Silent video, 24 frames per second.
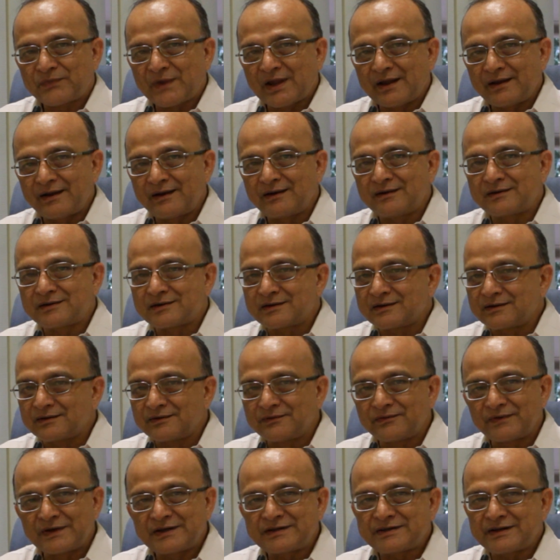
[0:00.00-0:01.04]
it
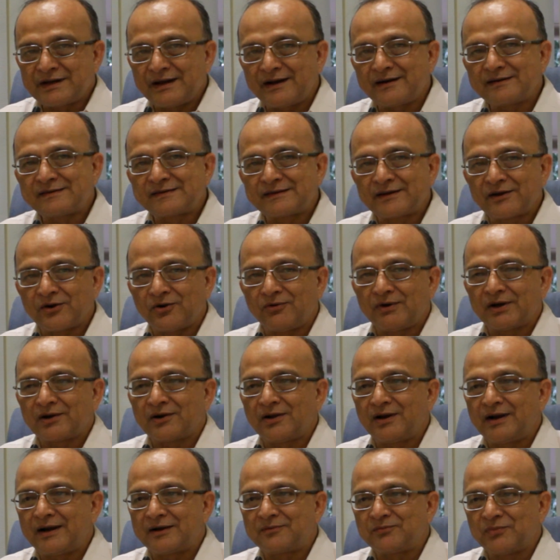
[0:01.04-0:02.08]
vitiates the
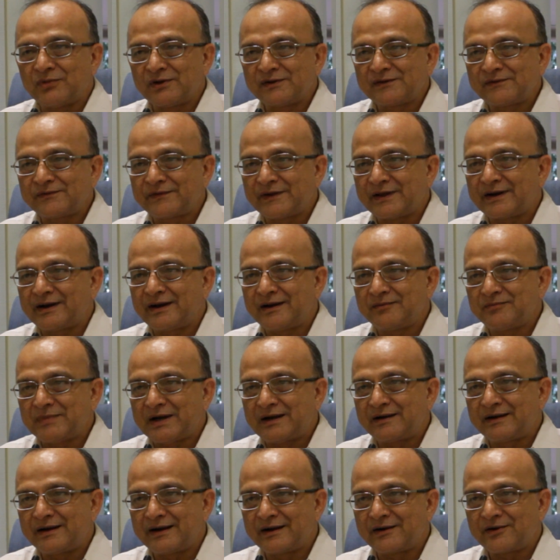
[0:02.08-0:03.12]
overall atmosphere and
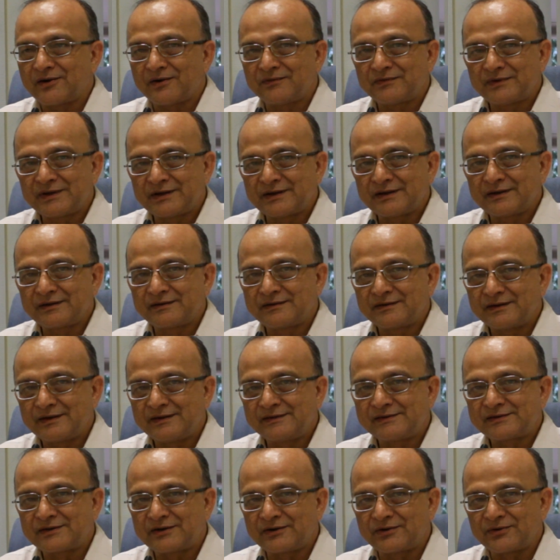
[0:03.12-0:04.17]
mandate of the
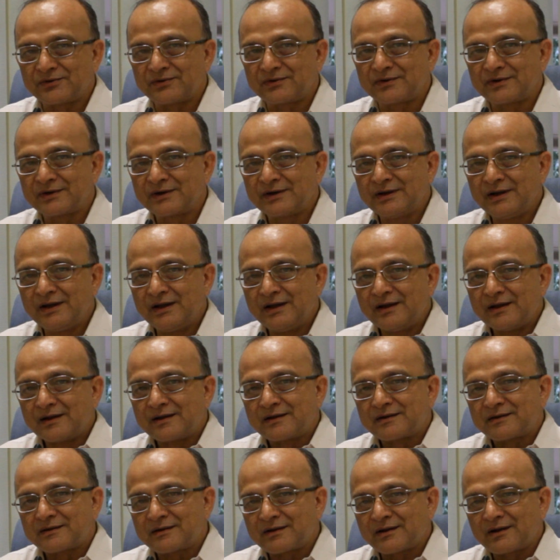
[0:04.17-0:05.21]
institute.
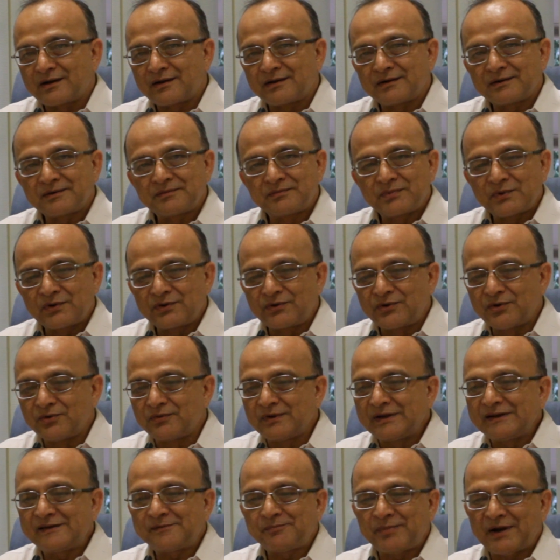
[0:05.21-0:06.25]
You
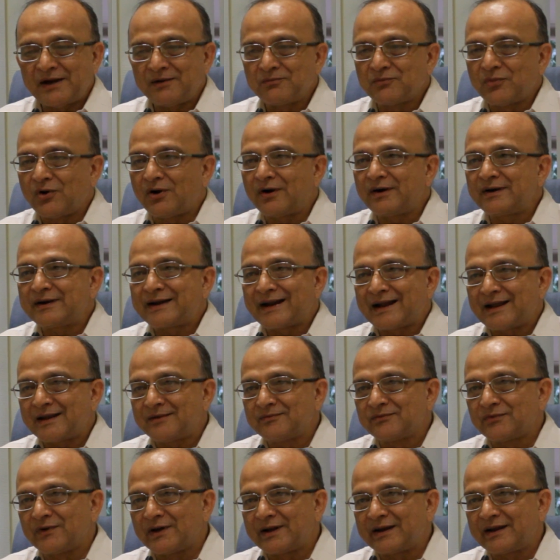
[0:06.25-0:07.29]
will spend more
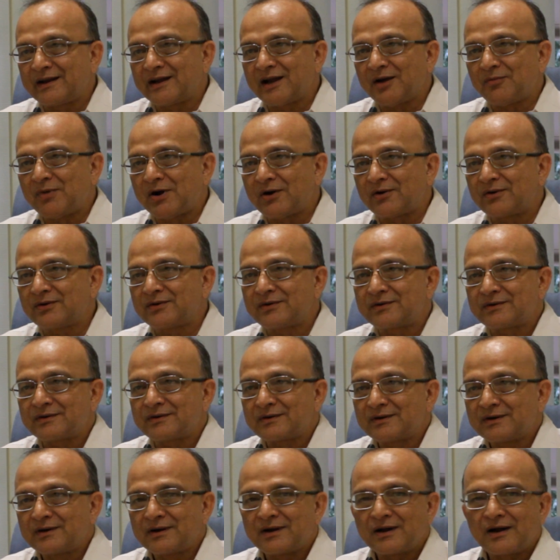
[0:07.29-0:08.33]
time worrying about
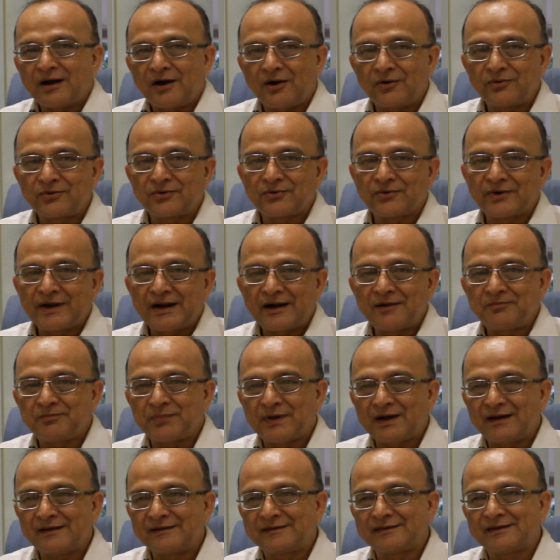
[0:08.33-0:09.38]
how to get
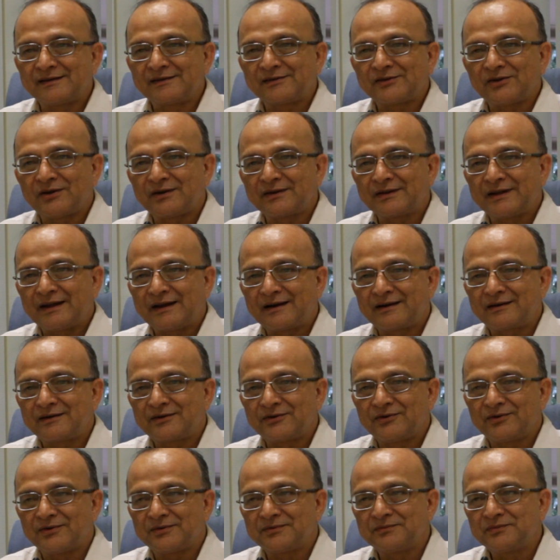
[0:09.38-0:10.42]
past this or that. You
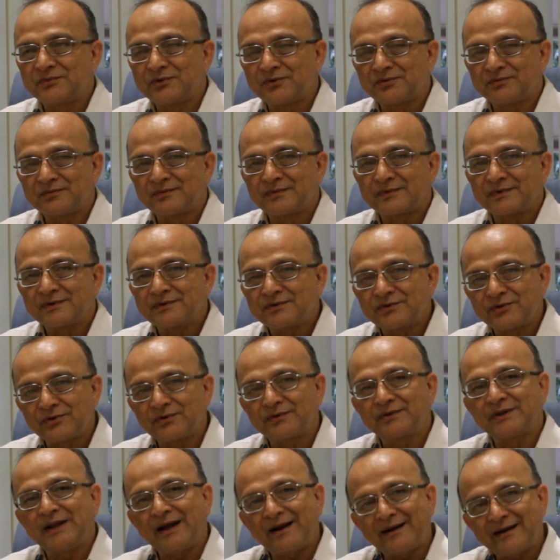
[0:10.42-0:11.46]
know,
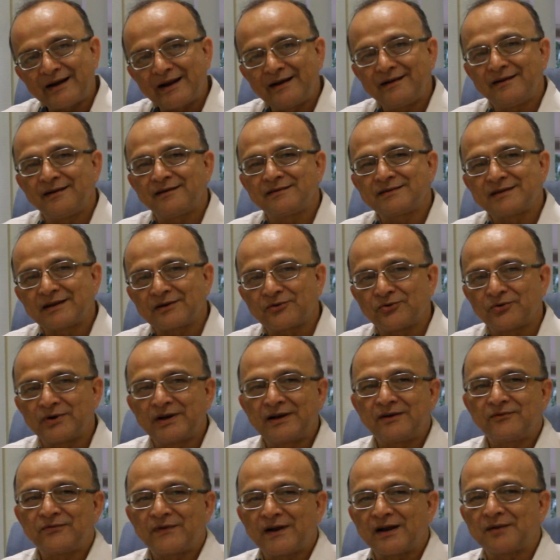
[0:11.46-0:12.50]
that energy could
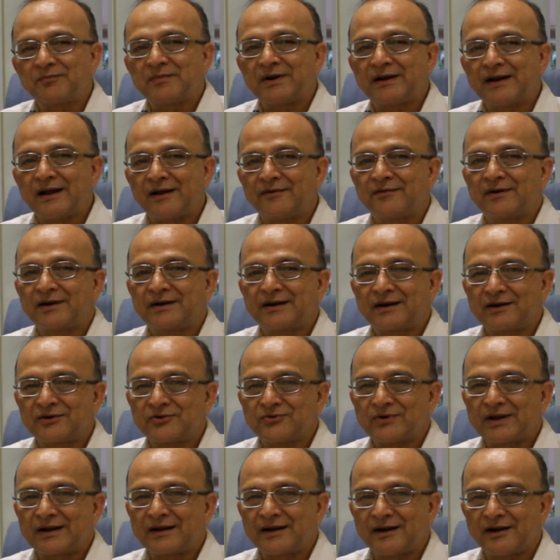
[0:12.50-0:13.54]
in fact be diverted
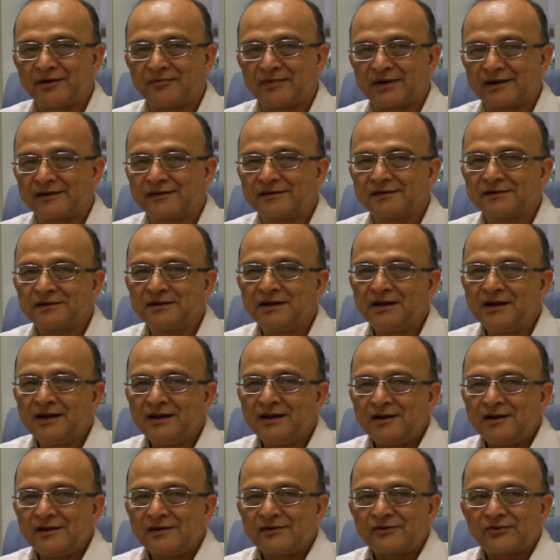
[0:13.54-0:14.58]
to academics.
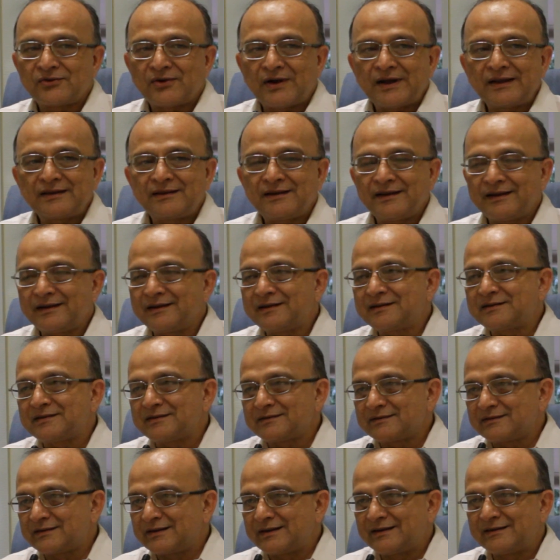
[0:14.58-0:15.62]
So I think
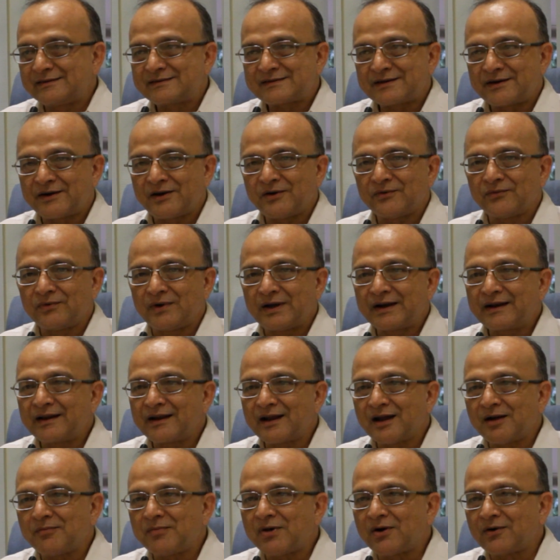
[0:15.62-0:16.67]
instead of
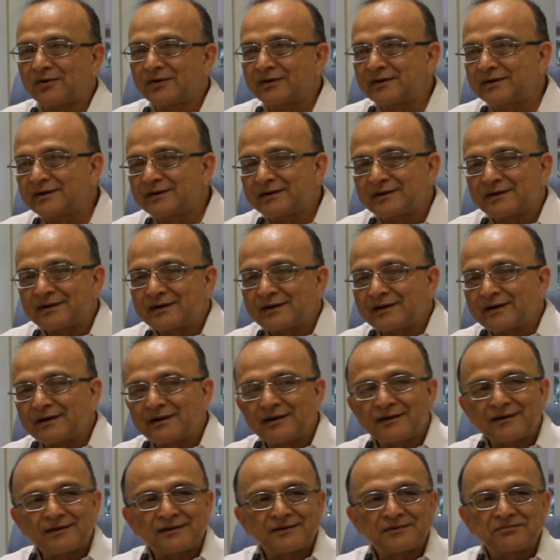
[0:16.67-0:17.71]
worrying about
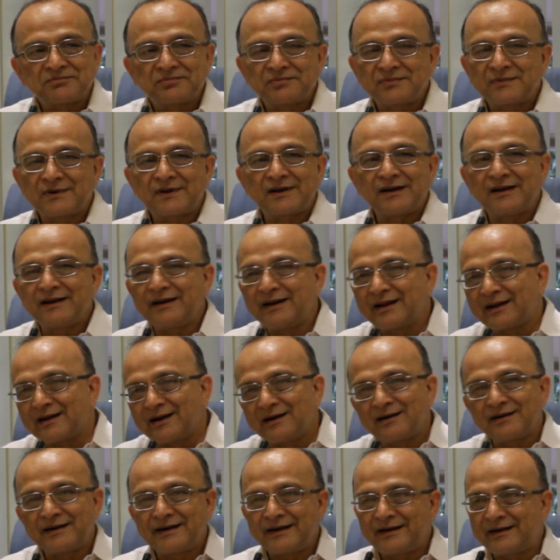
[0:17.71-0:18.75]

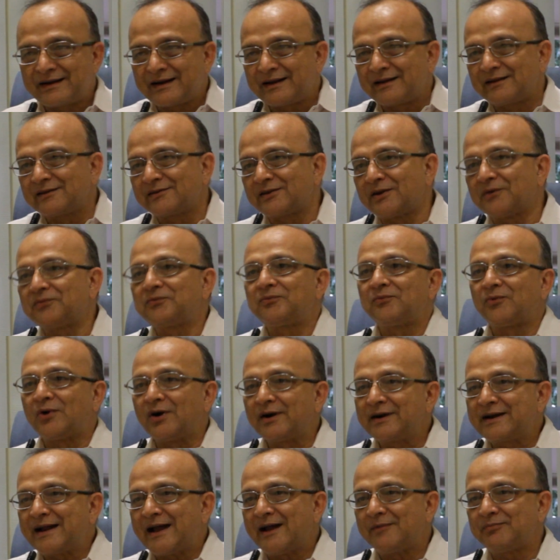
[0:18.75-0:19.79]
clinical details of
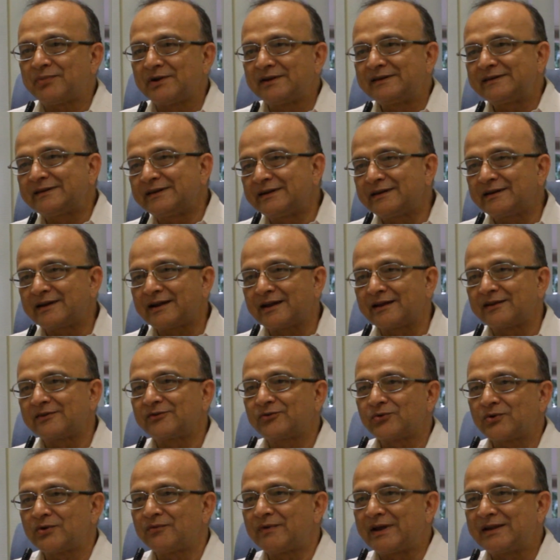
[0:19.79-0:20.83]
what happens in case
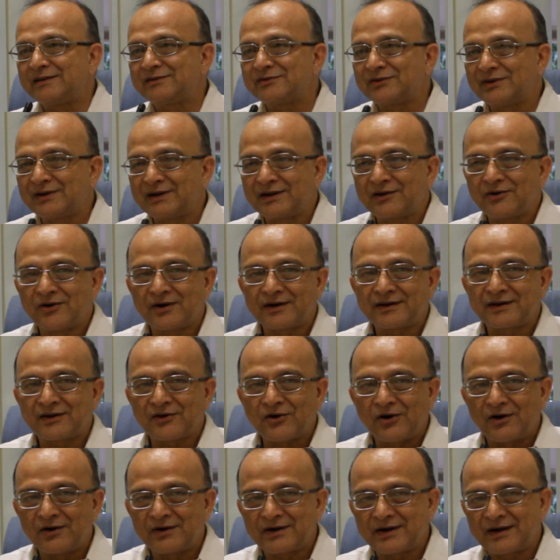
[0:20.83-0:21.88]
you eventually got
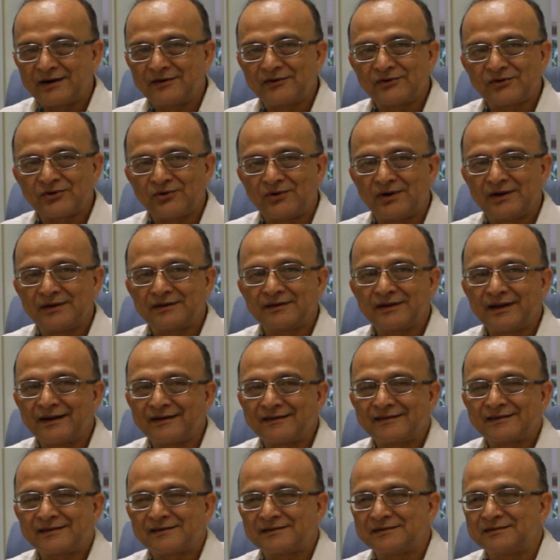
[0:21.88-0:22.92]
caught and so on.
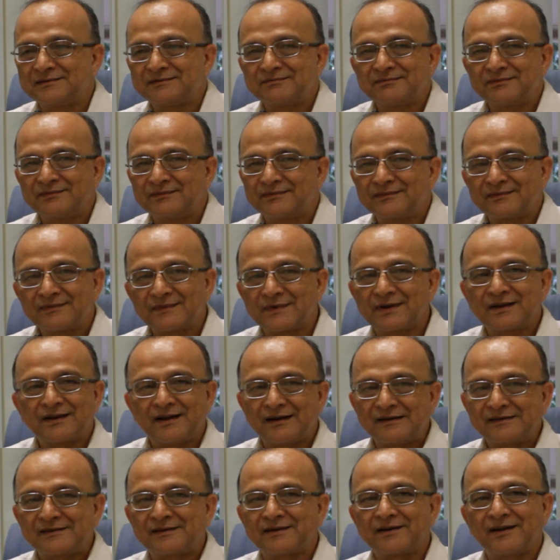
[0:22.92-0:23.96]

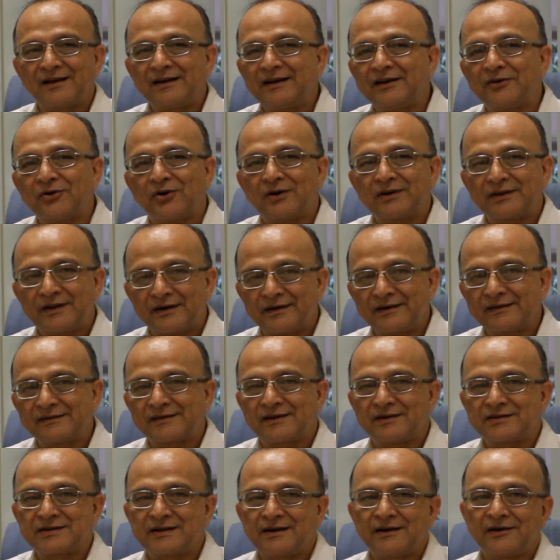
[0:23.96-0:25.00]
That's really not the
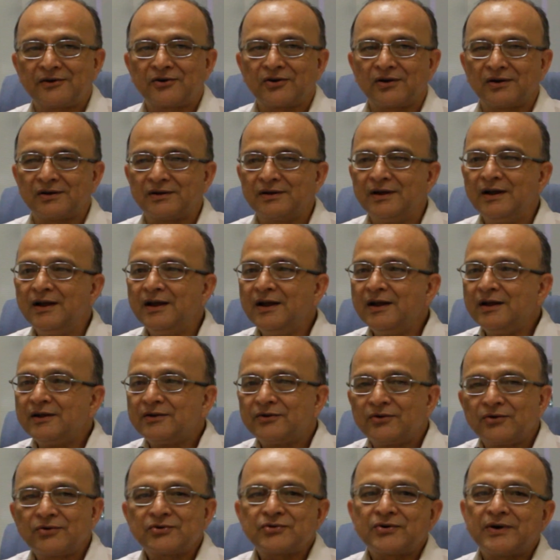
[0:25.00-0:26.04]
discussion at all.
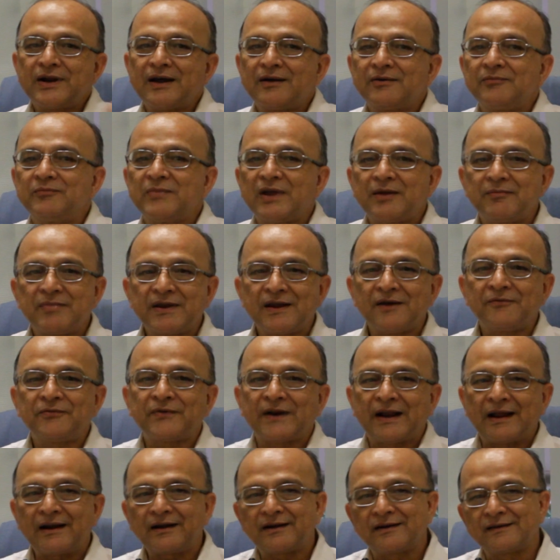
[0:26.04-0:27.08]
You should have maybe a
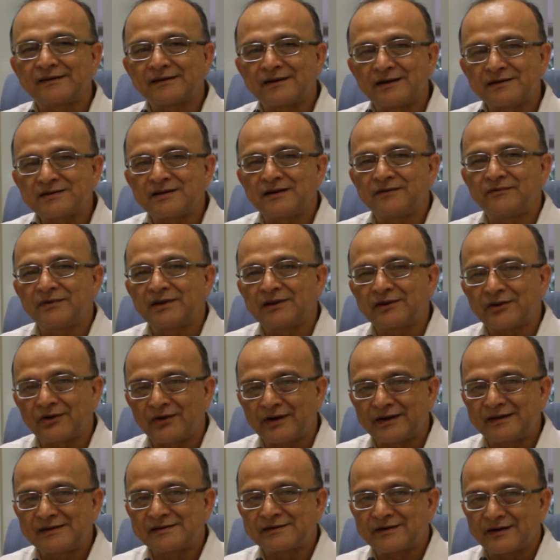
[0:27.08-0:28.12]
frank discussion with
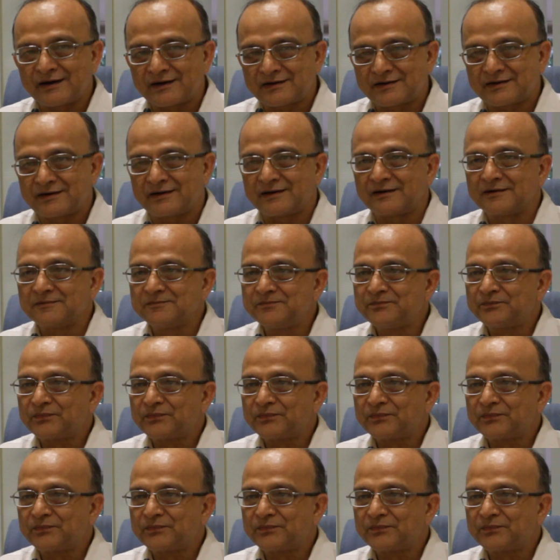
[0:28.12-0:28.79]
your instructor